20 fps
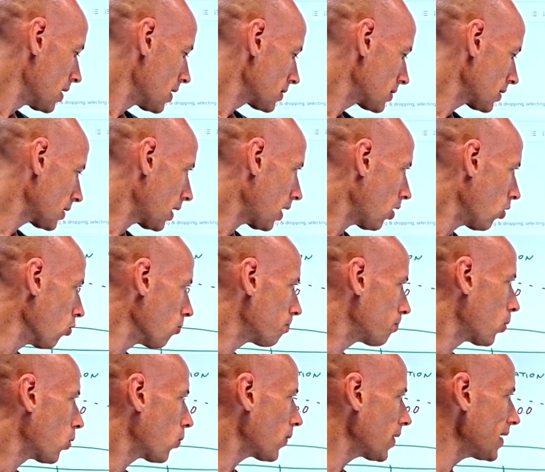So the whole
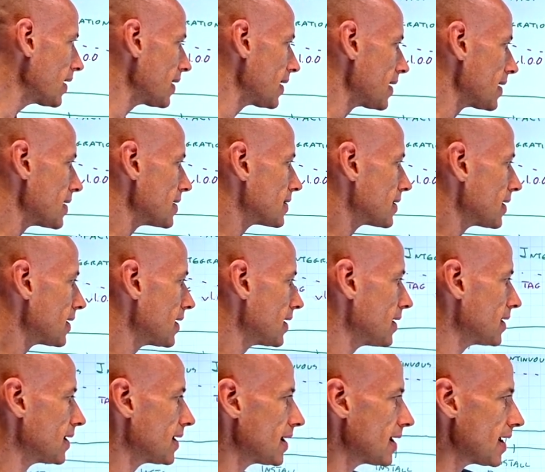point is
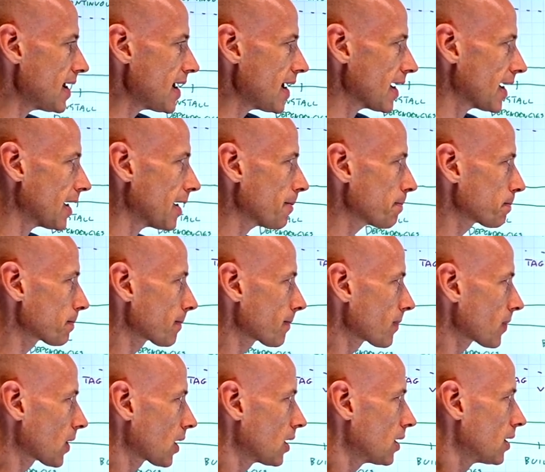in here,
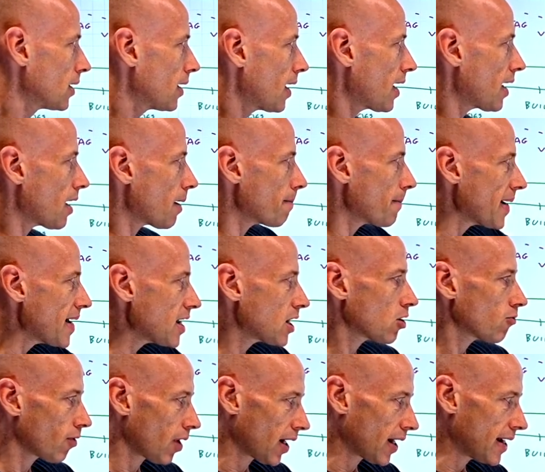hey, I'll
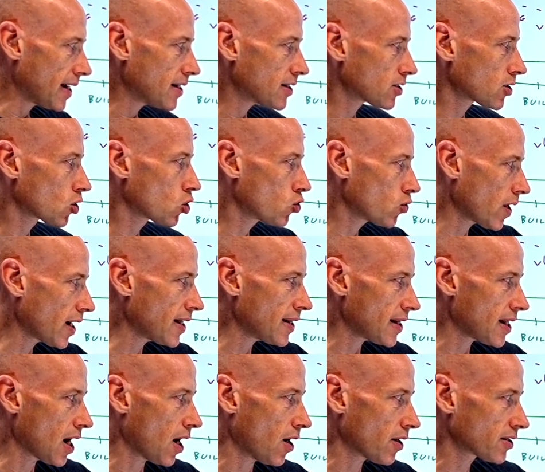make a release,
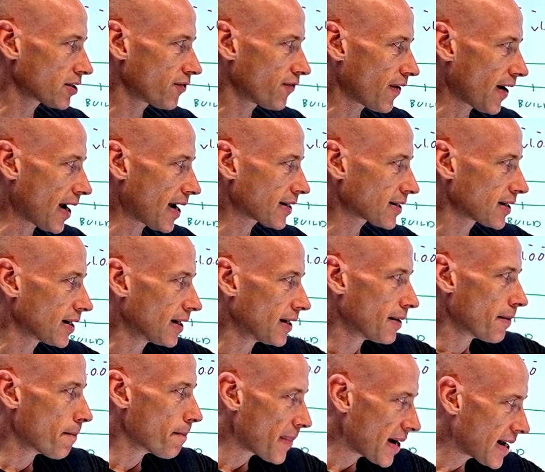create the artifact,
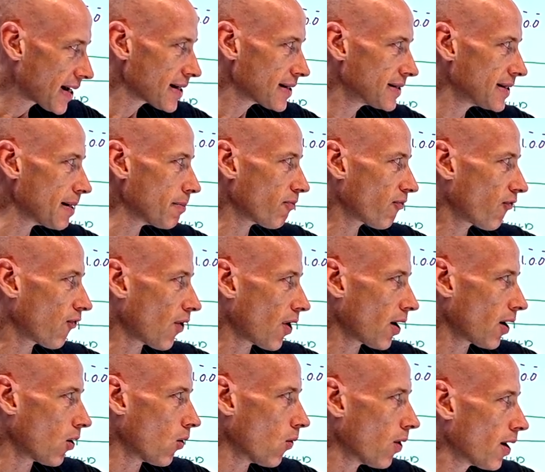make a zip
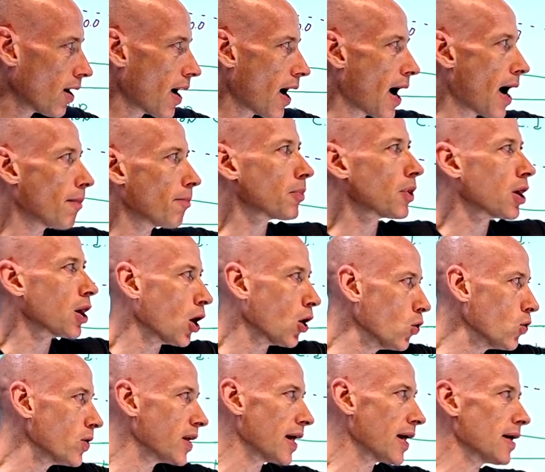file,
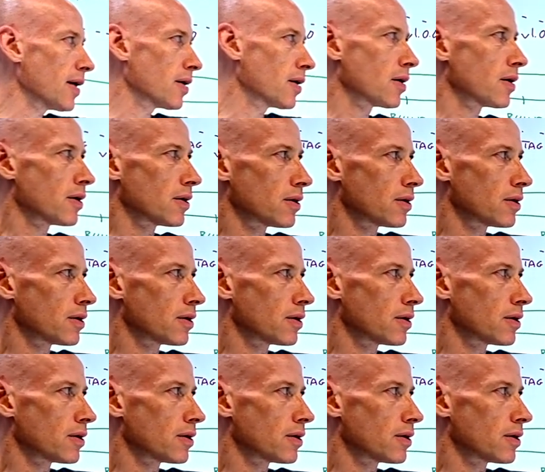upload it